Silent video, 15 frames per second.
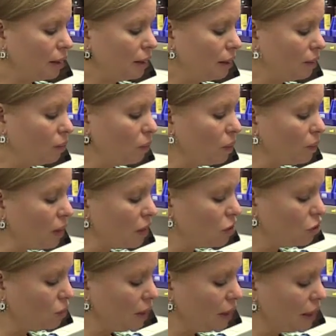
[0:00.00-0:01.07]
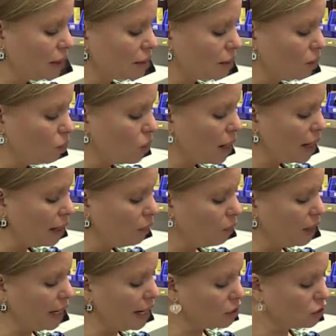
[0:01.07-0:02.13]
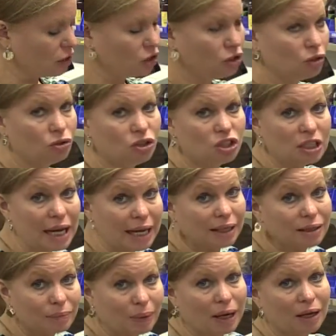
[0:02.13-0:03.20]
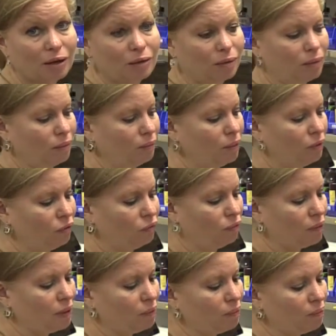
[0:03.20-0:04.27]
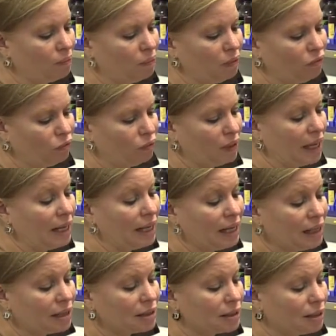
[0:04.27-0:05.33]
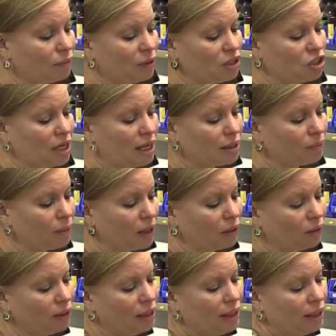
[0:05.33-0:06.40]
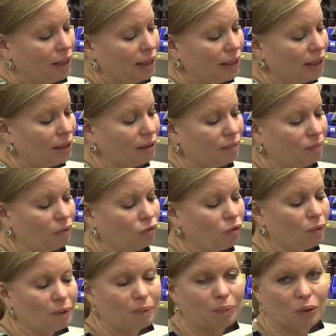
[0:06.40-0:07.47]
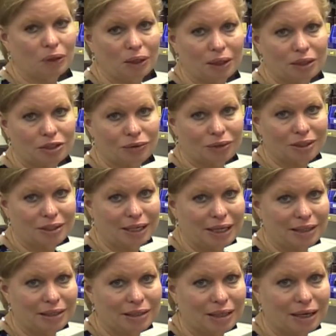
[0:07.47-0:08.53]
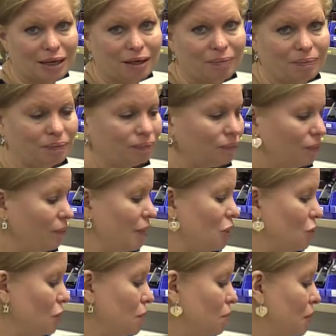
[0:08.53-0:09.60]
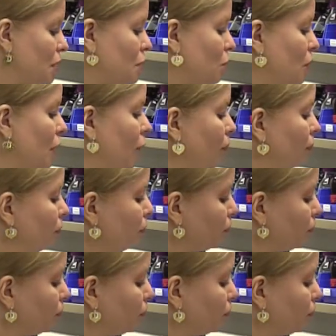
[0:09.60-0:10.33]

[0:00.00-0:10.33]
Um, when we do an Eosin Y, we actually do shake the bottle. Bef and bef any eosin, we shake the bottle, and before we put it into our stain setup, make sure it's mixed well.